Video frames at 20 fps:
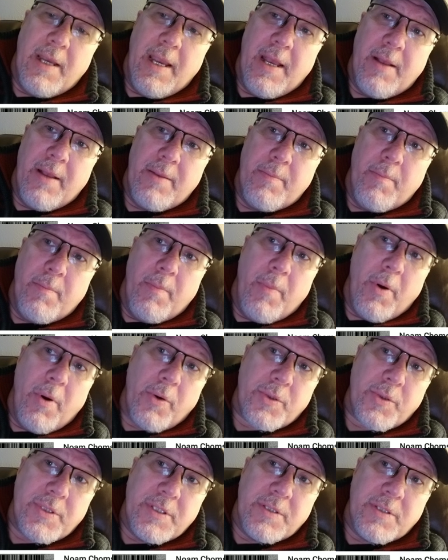And
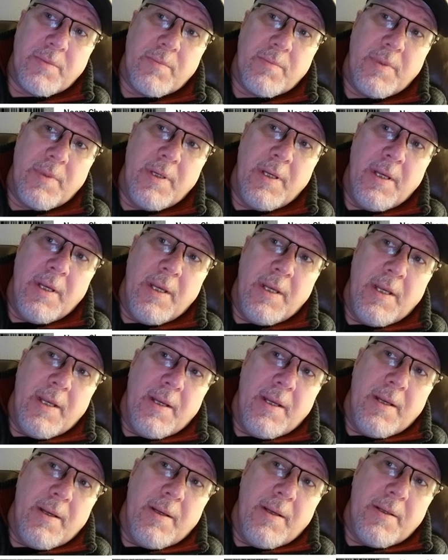Marxism
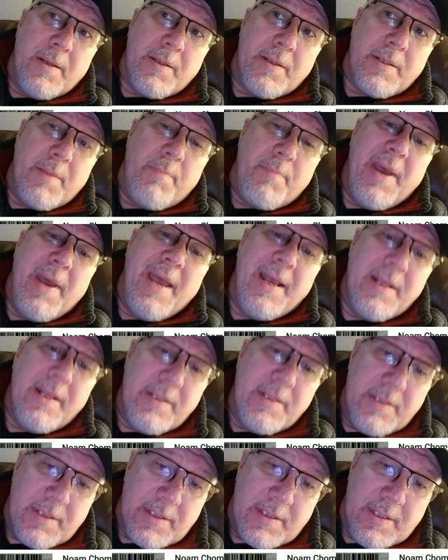
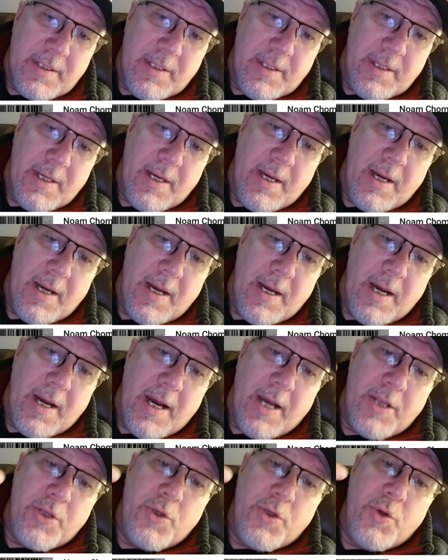depends
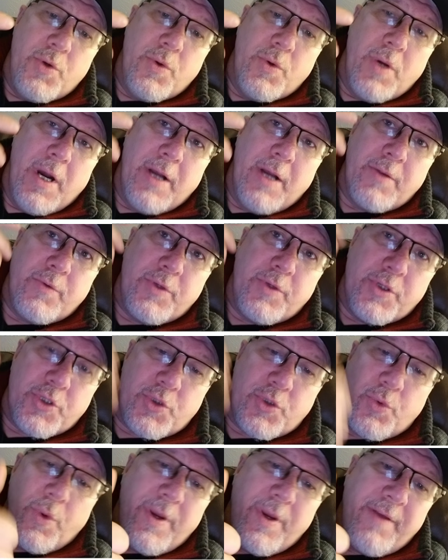on
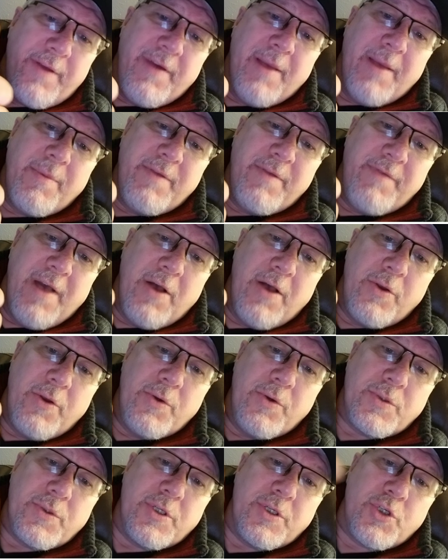destroying family values,